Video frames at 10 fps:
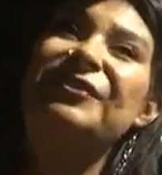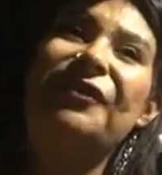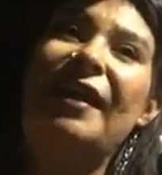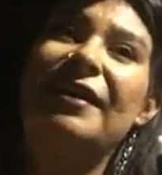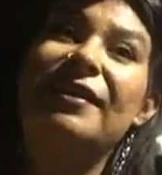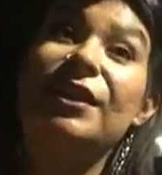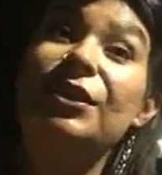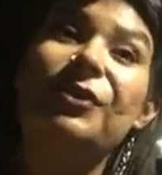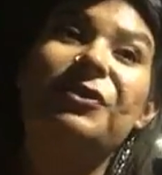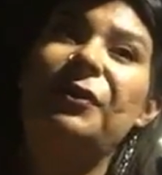fan and they
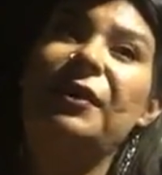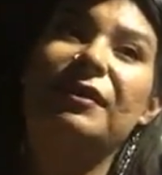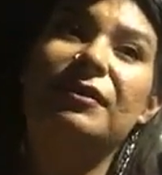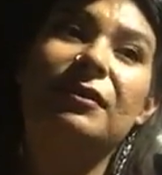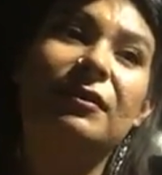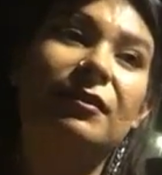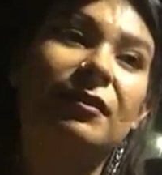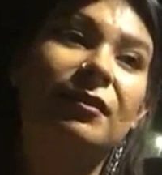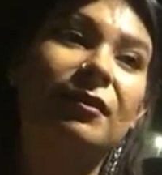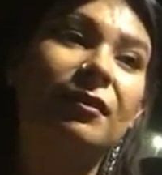don't know it.
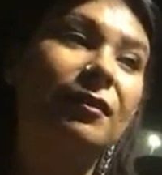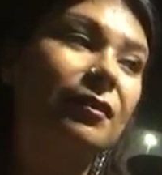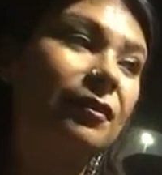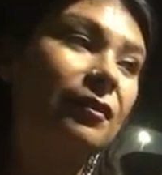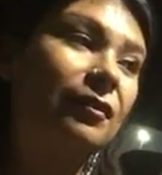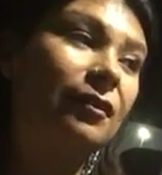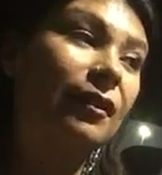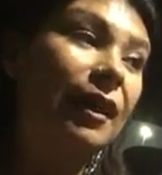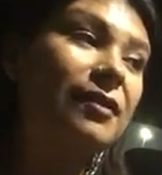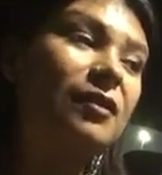
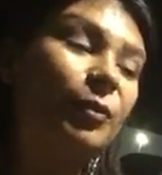That is the